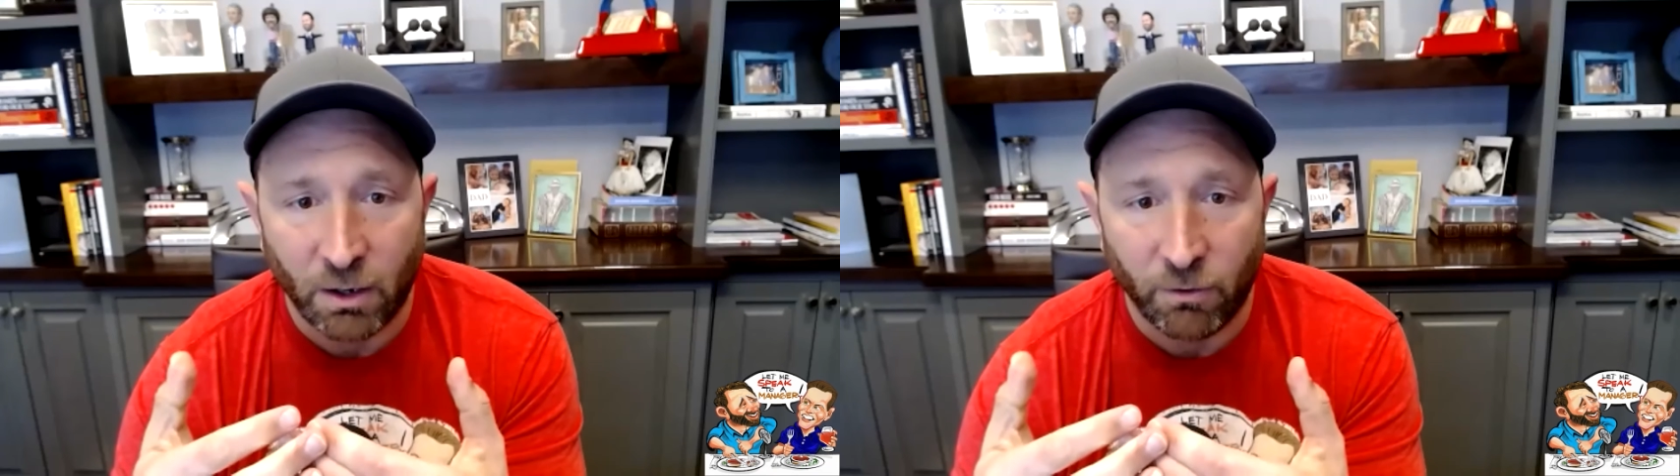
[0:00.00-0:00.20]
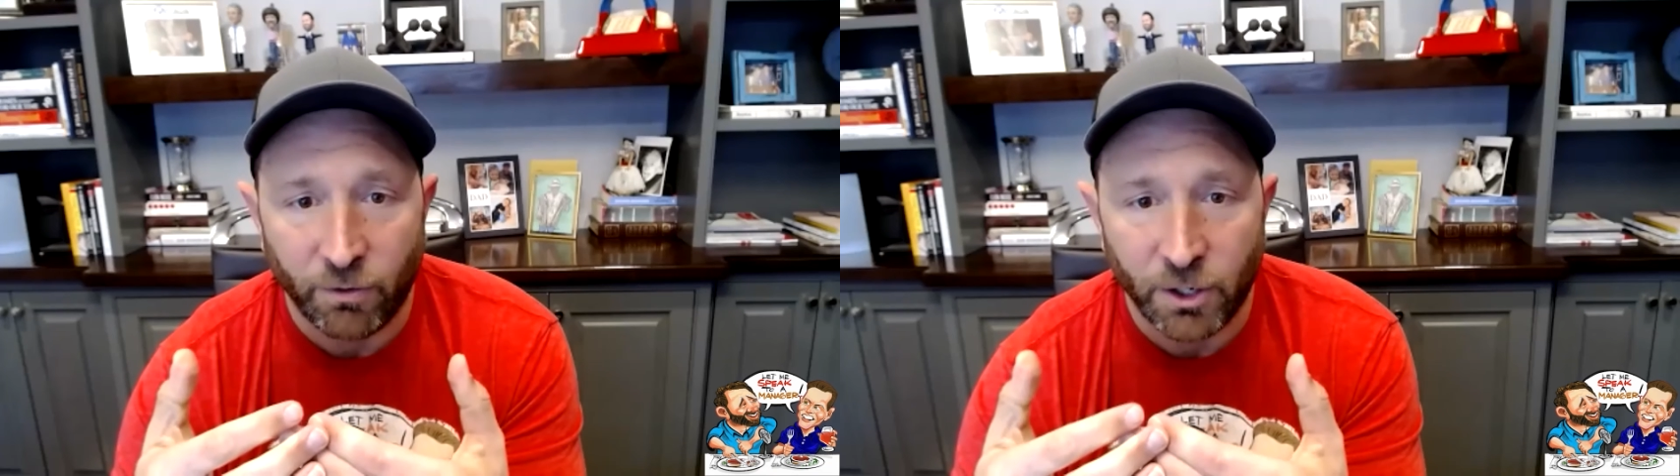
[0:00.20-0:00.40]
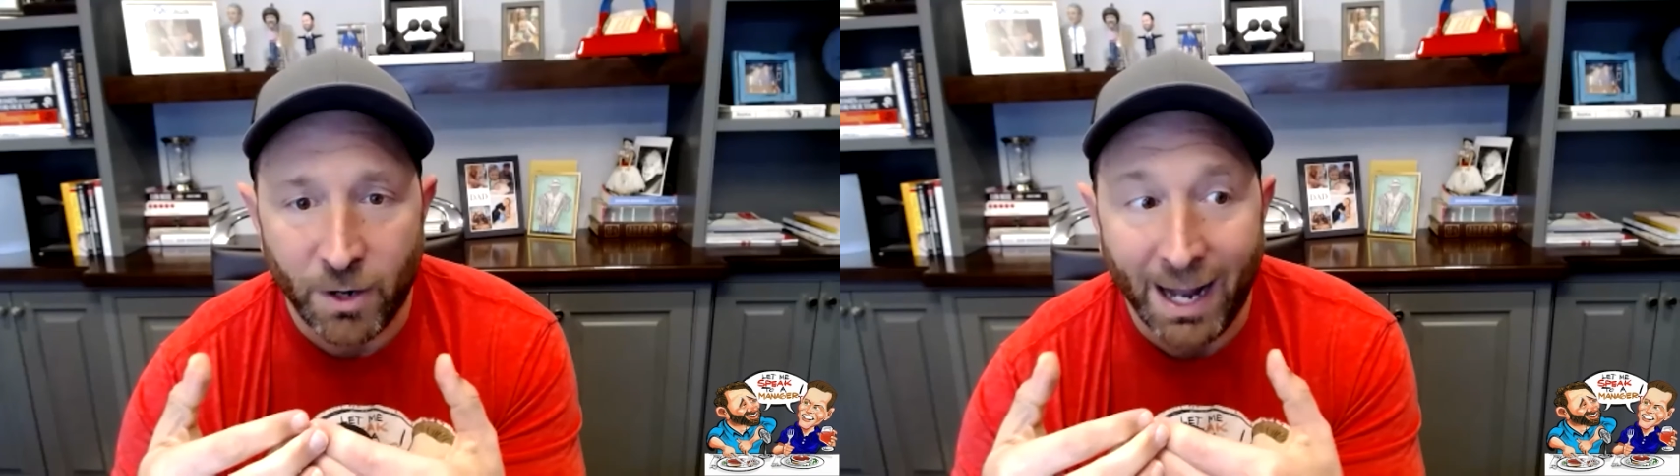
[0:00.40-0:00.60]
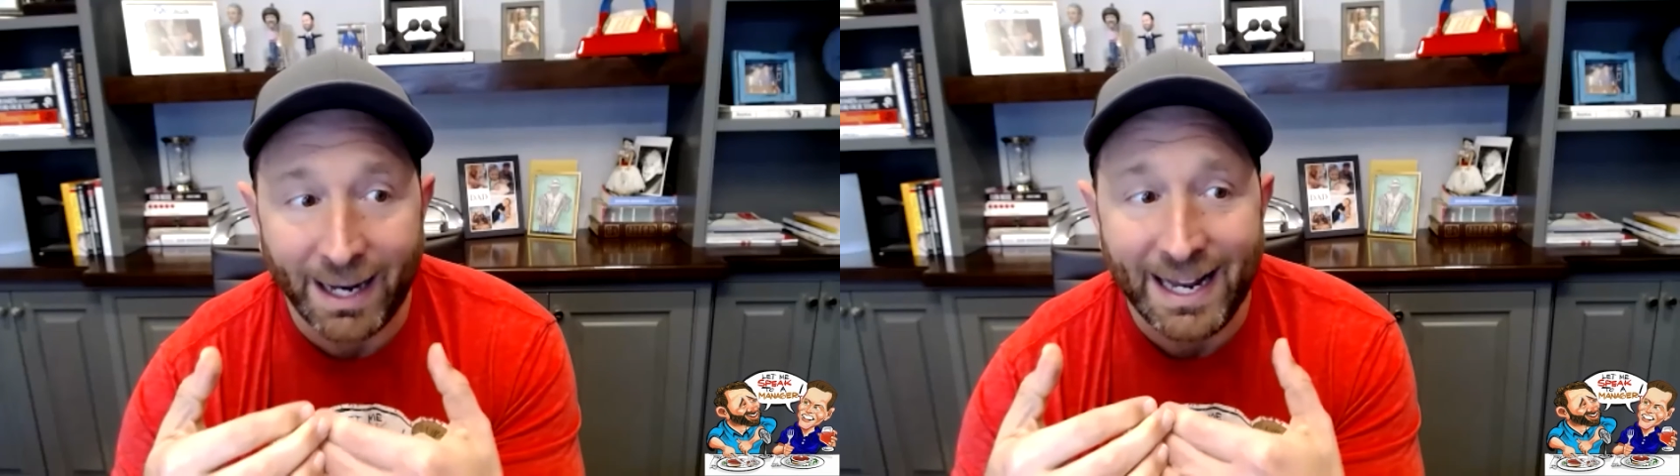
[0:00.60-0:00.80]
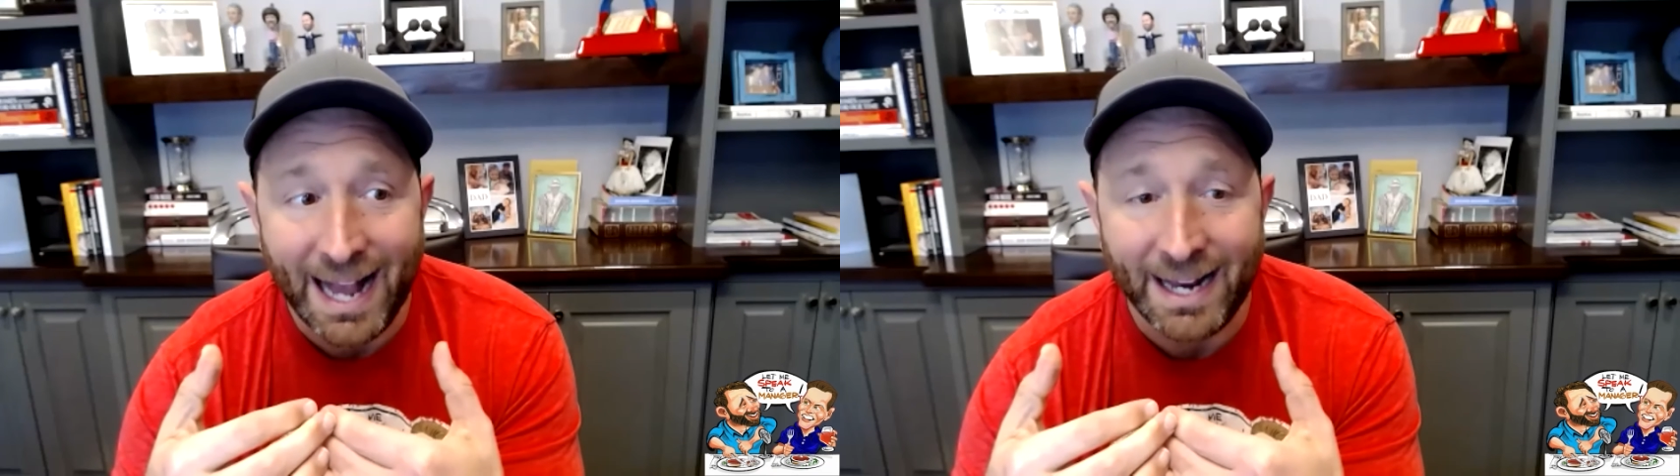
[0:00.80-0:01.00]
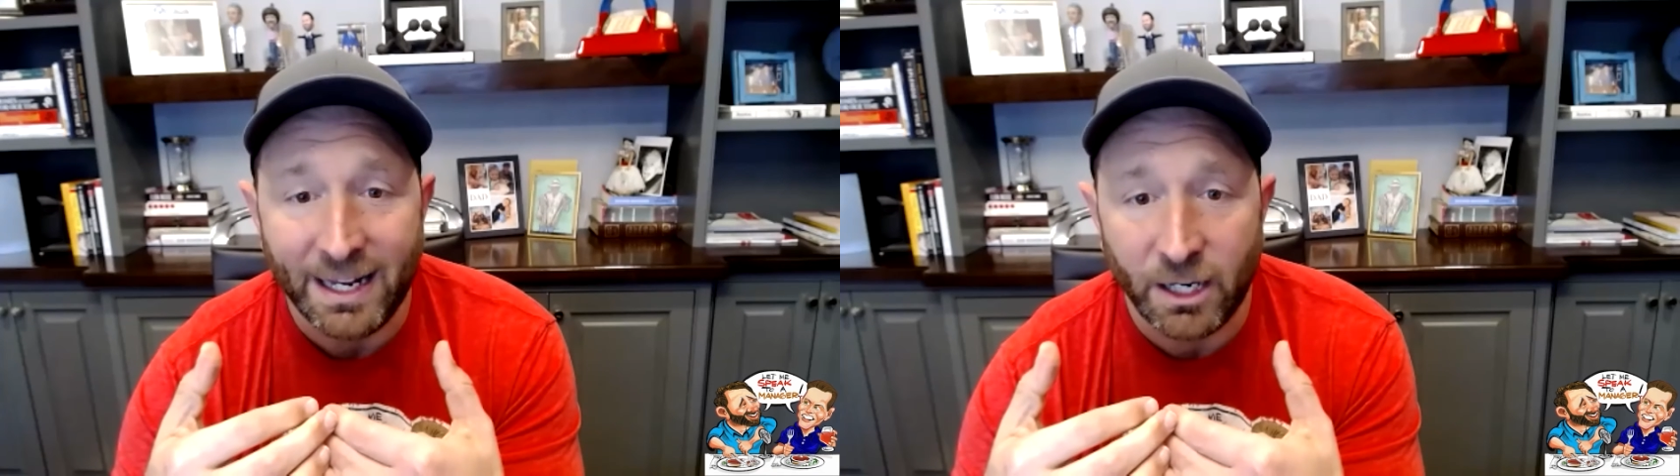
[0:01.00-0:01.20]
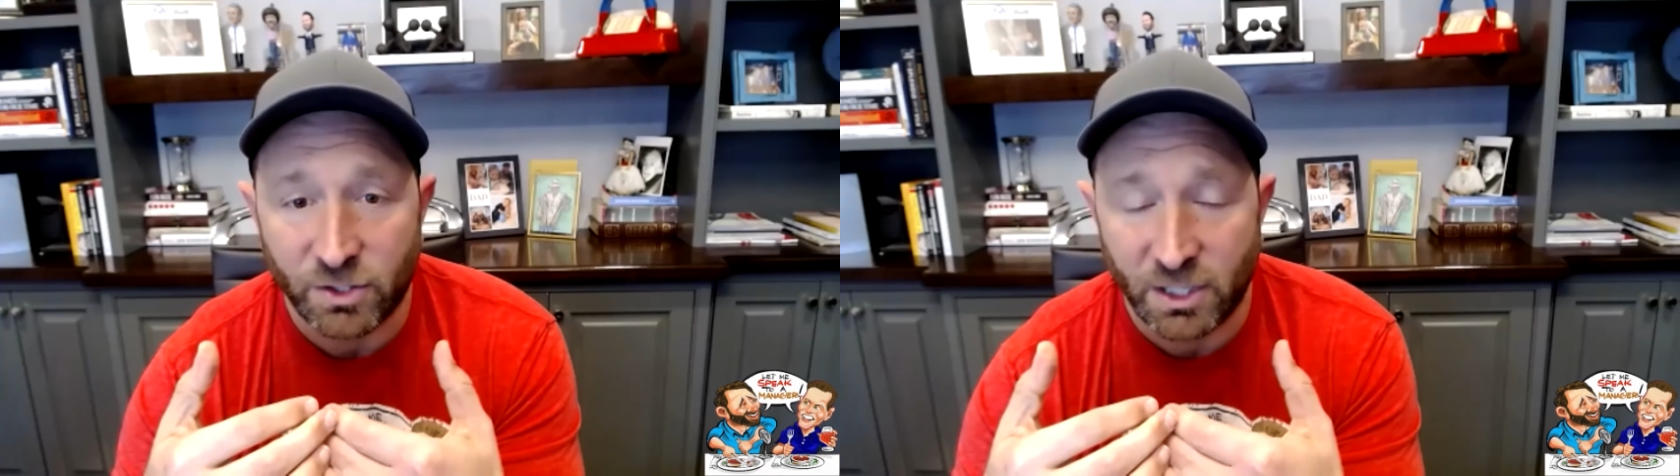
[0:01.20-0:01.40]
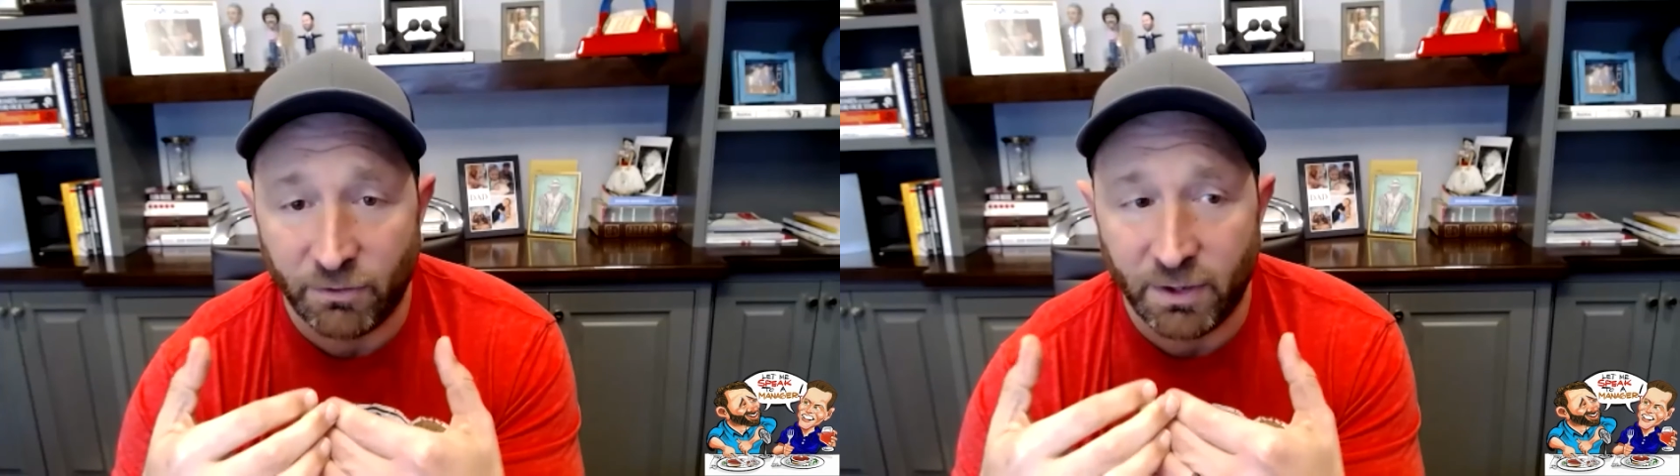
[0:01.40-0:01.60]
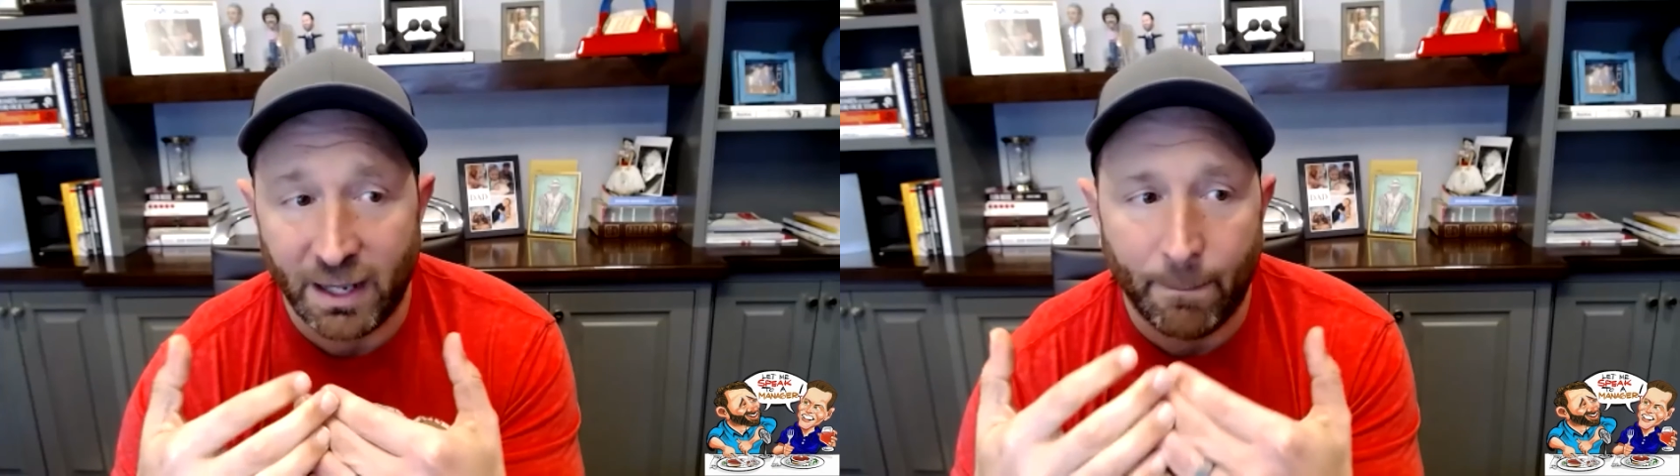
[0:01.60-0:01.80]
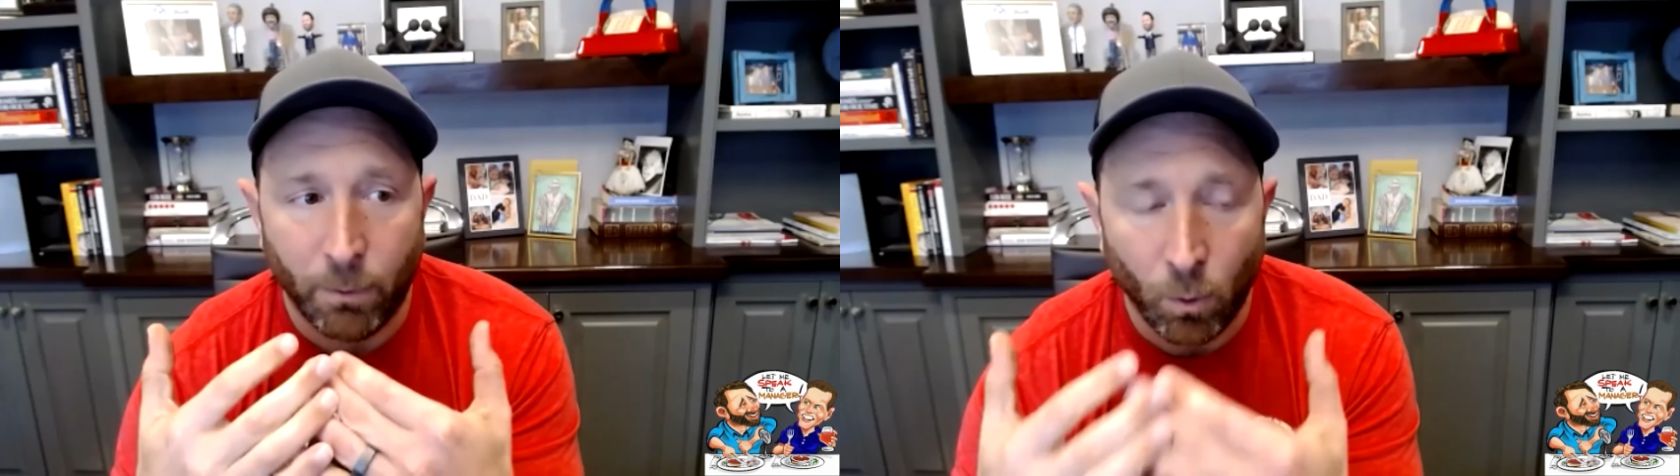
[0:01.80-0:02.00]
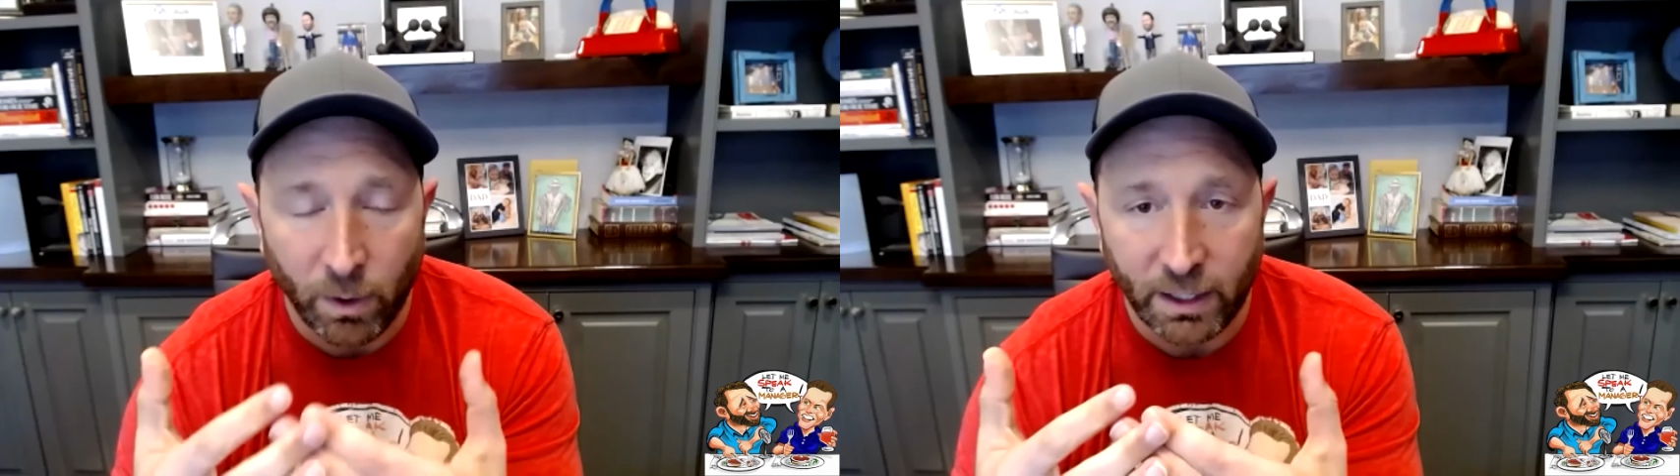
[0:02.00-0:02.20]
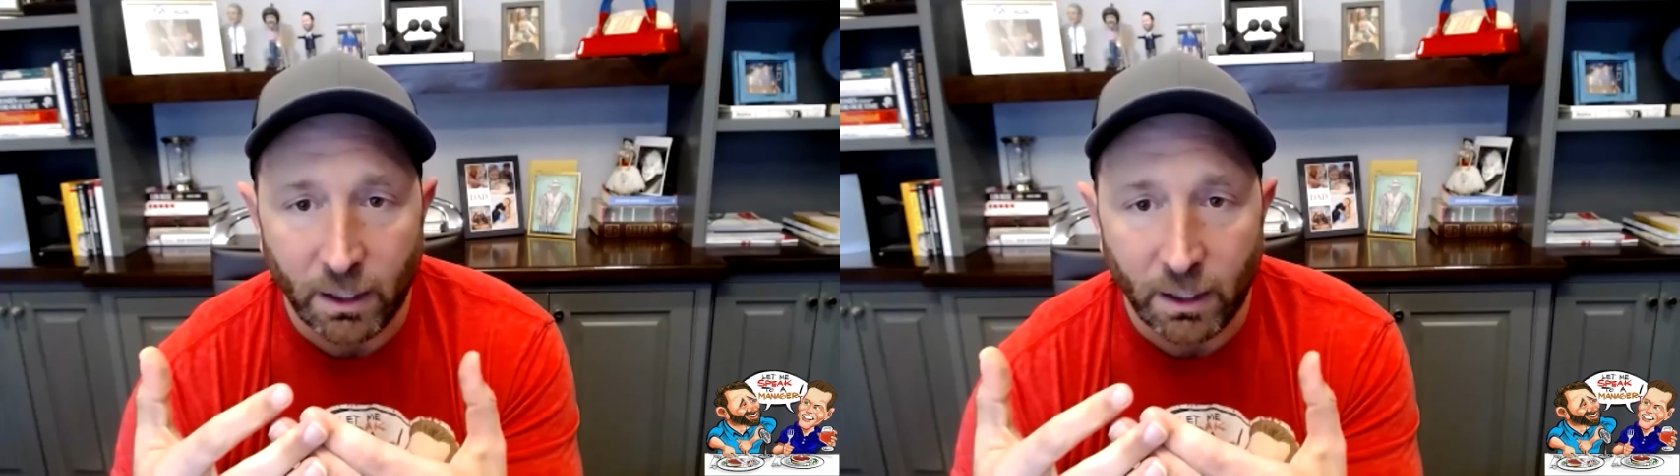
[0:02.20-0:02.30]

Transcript: You're not getting yourself to that point